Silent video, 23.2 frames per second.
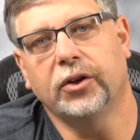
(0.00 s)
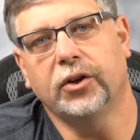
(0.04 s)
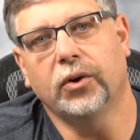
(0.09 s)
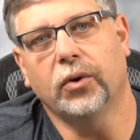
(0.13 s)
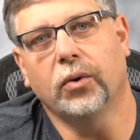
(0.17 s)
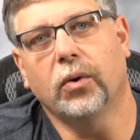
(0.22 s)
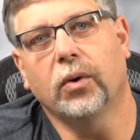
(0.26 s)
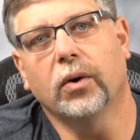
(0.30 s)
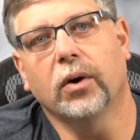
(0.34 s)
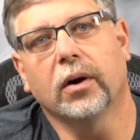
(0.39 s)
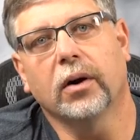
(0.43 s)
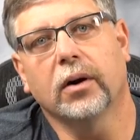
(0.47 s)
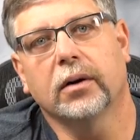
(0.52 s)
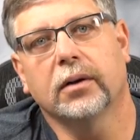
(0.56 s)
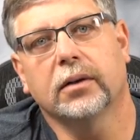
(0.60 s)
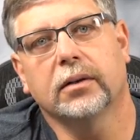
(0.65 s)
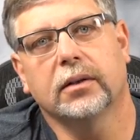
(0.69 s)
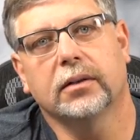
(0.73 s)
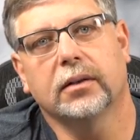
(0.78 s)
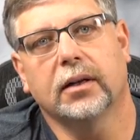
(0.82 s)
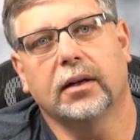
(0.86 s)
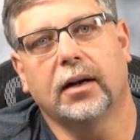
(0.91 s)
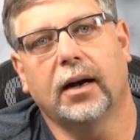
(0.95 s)

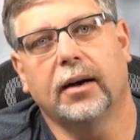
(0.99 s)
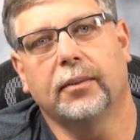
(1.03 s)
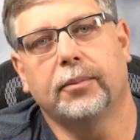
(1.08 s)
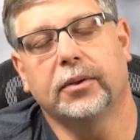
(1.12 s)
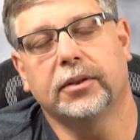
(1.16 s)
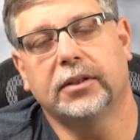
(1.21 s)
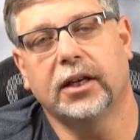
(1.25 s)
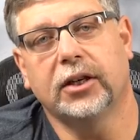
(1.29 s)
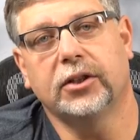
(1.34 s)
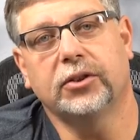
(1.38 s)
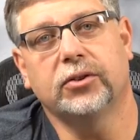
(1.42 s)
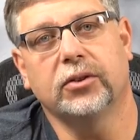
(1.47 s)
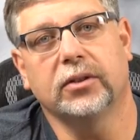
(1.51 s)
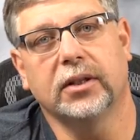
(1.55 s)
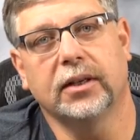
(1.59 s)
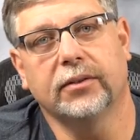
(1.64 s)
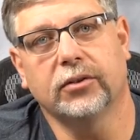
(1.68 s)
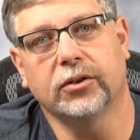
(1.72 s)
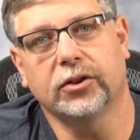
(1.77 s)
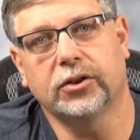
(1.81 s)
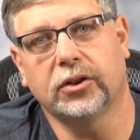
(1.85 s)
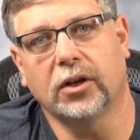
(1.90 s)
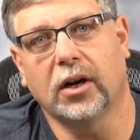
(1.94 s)
your uh, potential
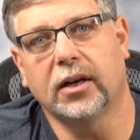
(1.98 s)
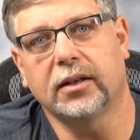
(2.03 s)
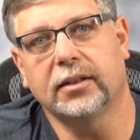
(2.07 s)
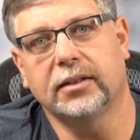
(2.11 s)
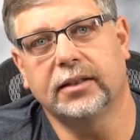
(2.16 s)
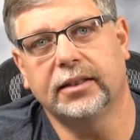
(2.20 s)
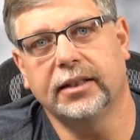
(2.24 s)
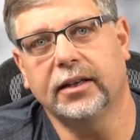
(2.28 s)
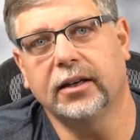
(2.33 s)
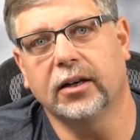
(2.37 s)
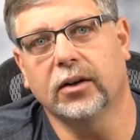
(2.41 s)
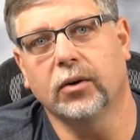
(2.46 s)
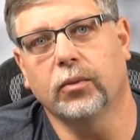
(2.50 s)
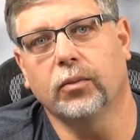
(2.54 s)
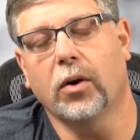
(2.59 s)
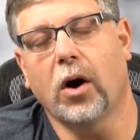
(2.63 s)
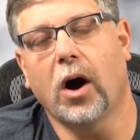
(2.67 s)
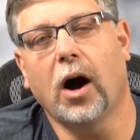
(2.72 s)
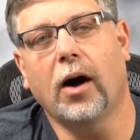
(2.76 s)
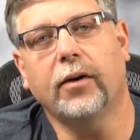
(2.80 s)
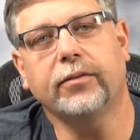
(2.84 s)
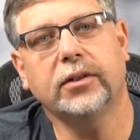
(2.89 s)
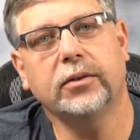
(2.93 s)
liver shot deer,
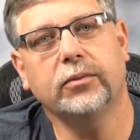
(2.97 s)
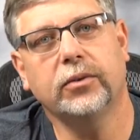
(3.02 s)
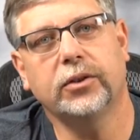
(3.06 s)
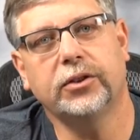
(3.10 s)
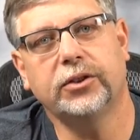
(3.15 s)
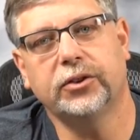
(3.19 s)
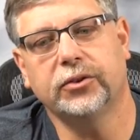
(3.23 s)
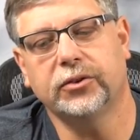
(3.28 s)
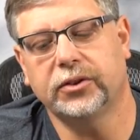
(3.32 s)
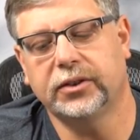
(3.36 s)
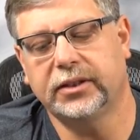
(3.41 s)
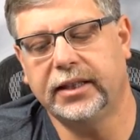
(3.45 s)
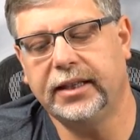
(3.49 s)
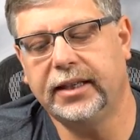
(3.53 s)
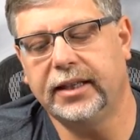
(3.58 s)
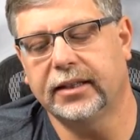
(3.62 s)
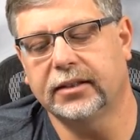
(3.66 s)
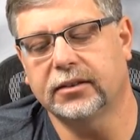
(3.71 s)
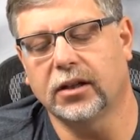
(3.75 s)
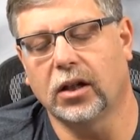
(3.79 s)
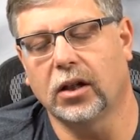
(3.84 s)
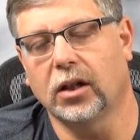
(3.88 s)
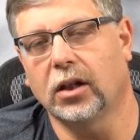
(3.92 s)
often what you'll see
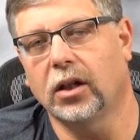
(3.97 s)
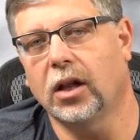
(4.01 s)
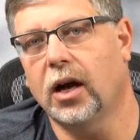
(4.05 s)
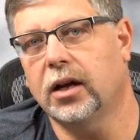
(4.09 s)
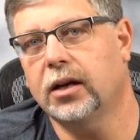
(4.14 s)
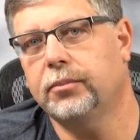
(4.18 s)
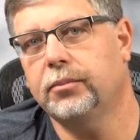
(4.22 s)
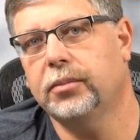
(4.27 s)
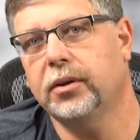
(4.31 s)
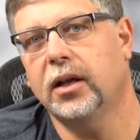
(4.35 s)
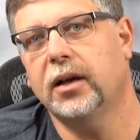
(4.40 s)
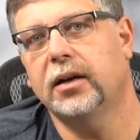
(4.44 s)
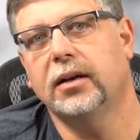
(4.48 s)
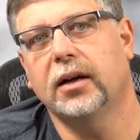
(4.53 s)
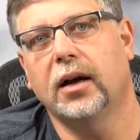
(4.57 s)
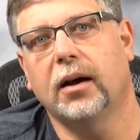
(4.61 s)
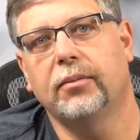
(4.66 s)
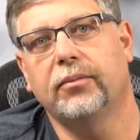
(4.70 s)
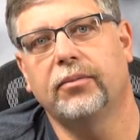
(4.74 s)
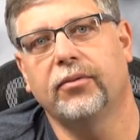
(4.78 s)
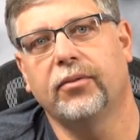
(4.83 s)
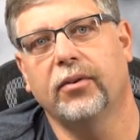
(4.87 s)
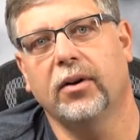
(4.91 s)
is a lot of blood
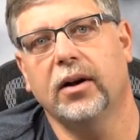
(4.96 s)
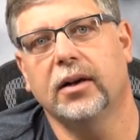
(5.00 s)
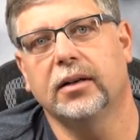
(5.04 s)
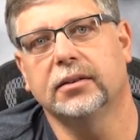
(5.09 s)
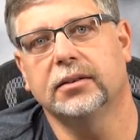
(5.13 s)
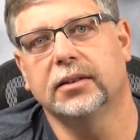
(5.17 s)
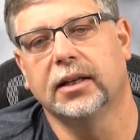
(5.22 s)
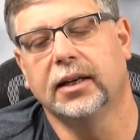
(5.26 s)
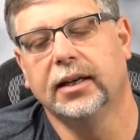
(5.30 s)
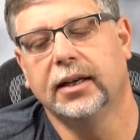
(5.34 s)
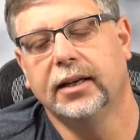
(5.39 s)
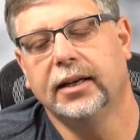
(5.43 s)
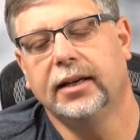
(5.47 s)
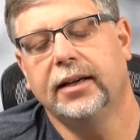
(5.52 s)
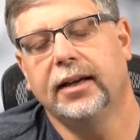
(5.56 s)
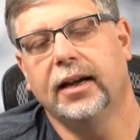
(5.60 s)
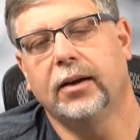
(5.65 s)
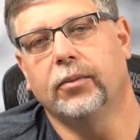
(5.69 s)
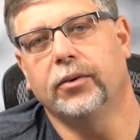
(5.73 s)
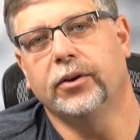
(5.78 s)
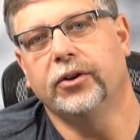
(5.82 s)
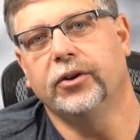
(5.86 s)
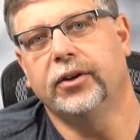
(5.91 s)
up front.
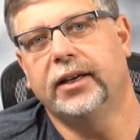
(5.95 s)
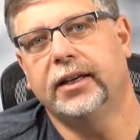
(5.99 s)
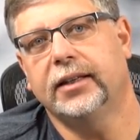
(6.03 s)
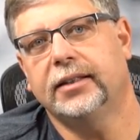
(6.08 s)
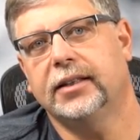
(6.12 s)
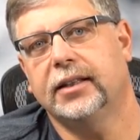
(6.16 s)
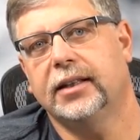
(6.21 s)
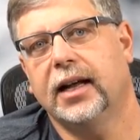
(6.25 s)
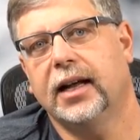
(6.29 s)
And when you get to